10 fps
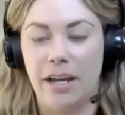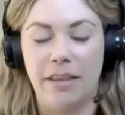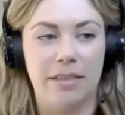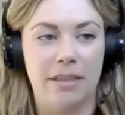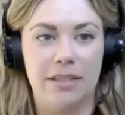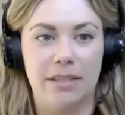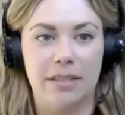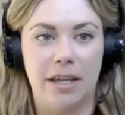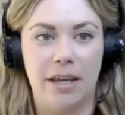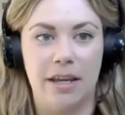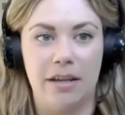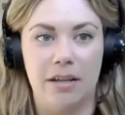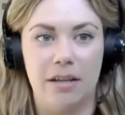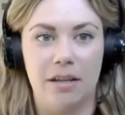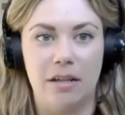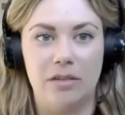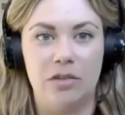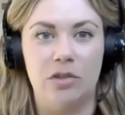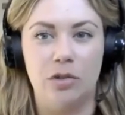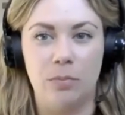This is a
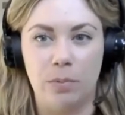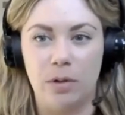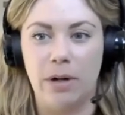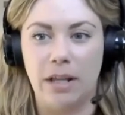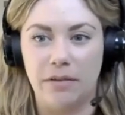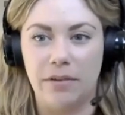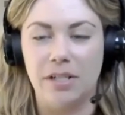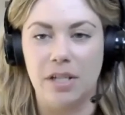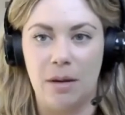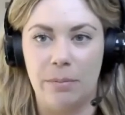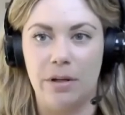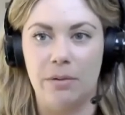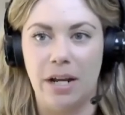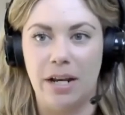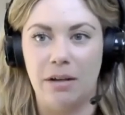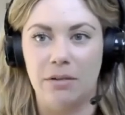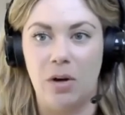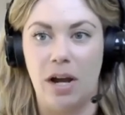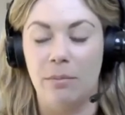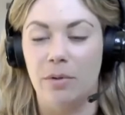super relevant topic right now.
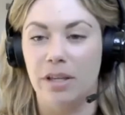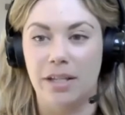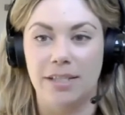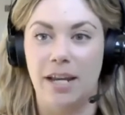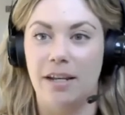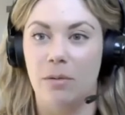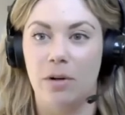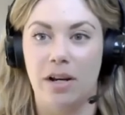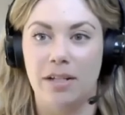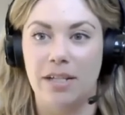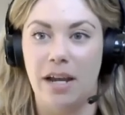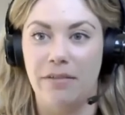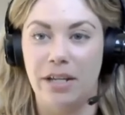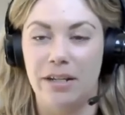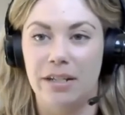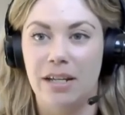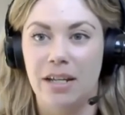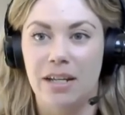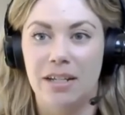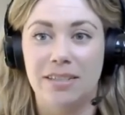So I'm really excited that we're going to dive in
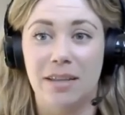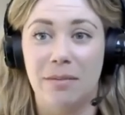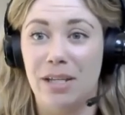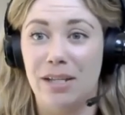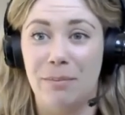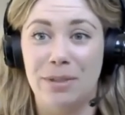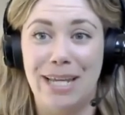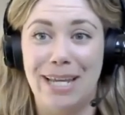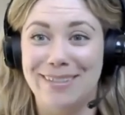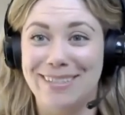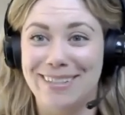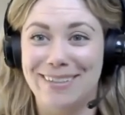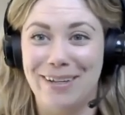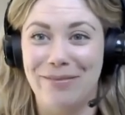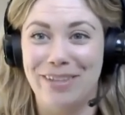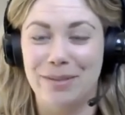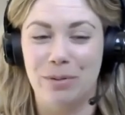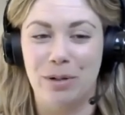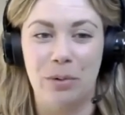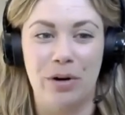to the meat and potatoes of this
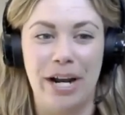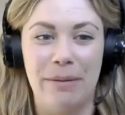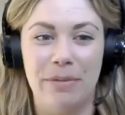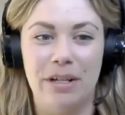program.